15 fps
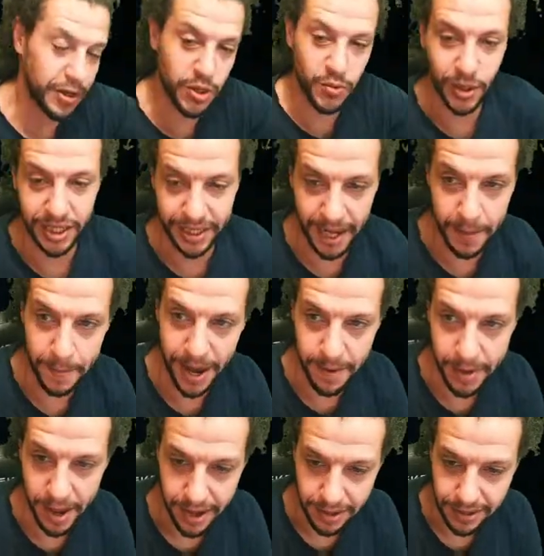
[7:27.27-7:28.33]
First one done,
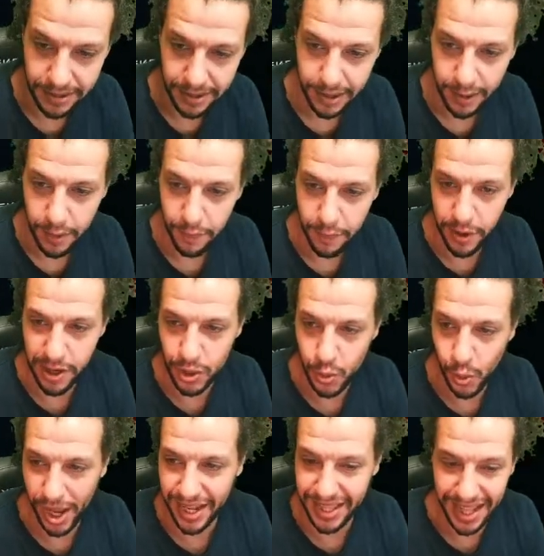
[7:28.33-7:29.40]
baby.
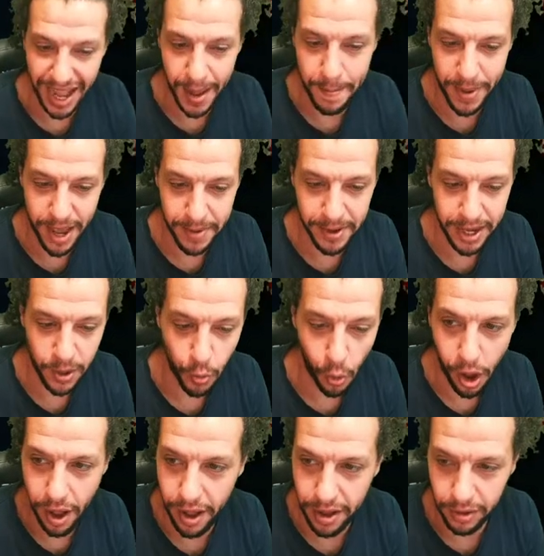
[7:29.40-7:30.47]
First one done, baby.
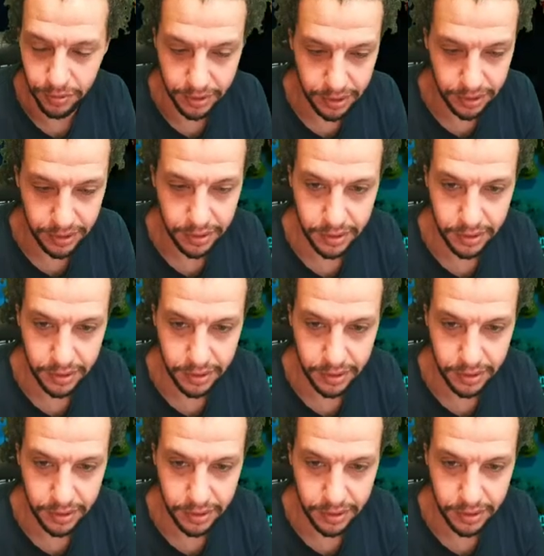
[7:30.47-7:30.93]
Wild.